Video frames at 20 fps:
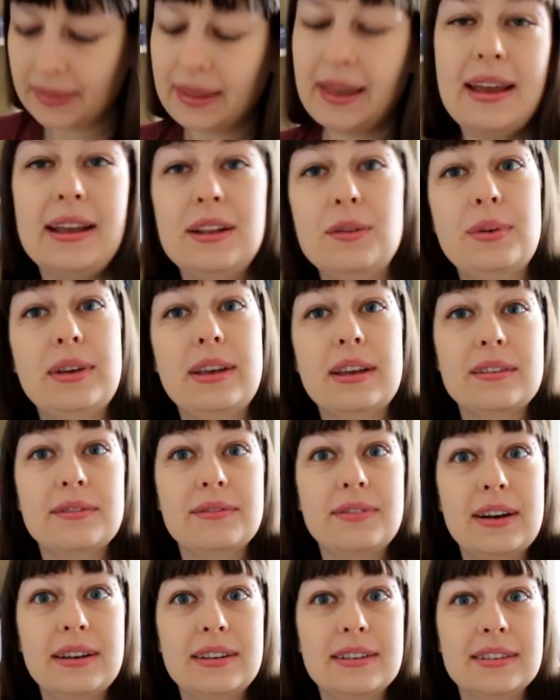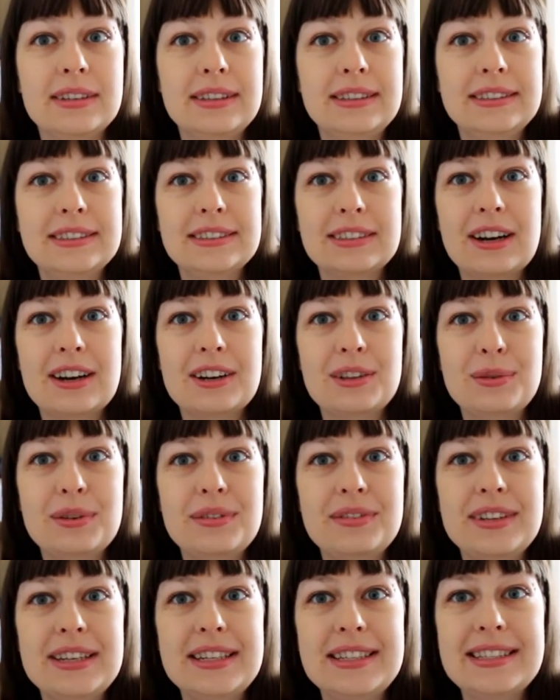And we can finally start
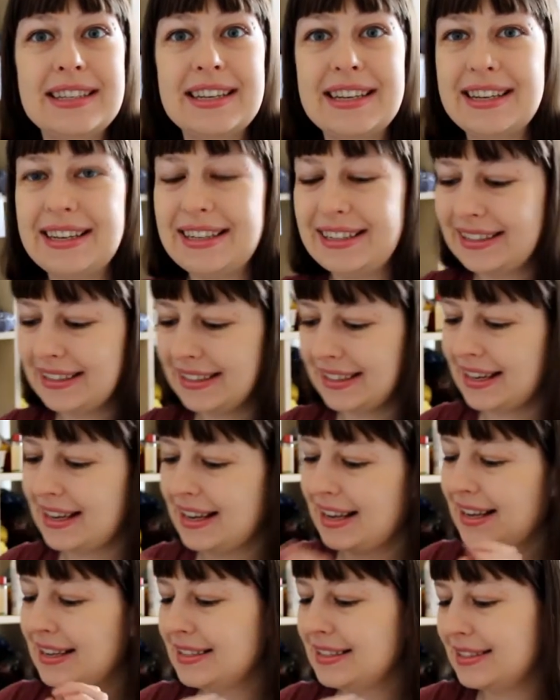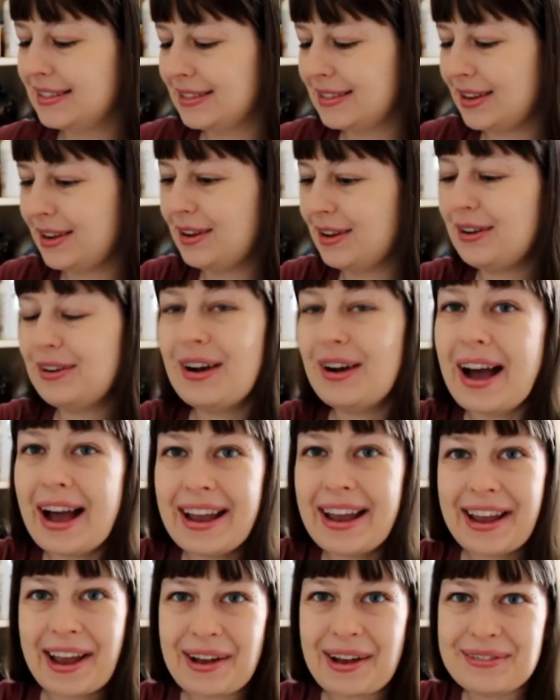with knitting. So,
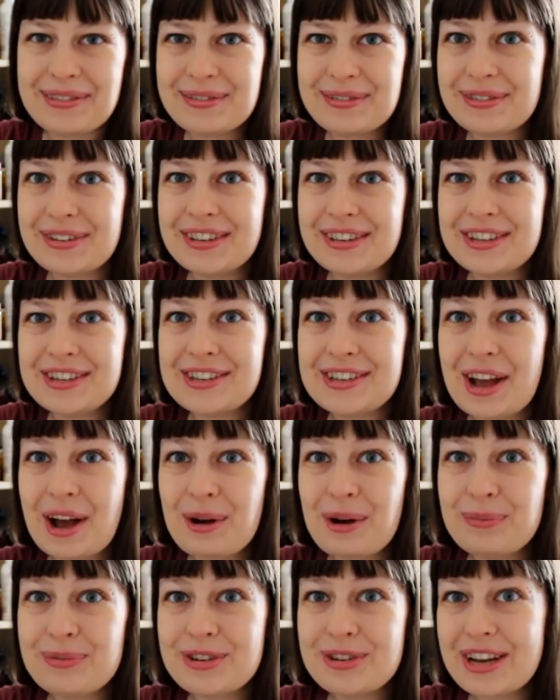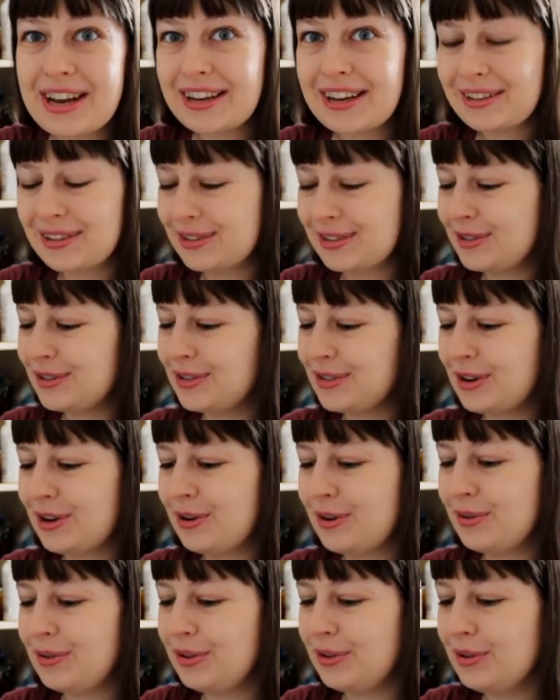I have a finished object to
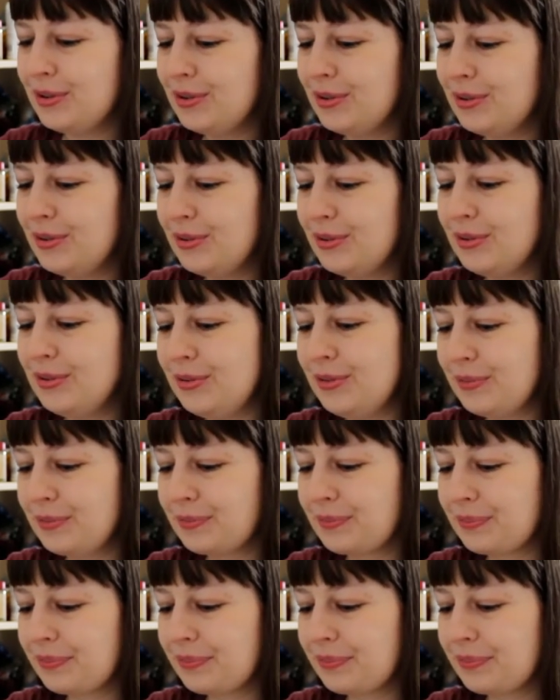show you.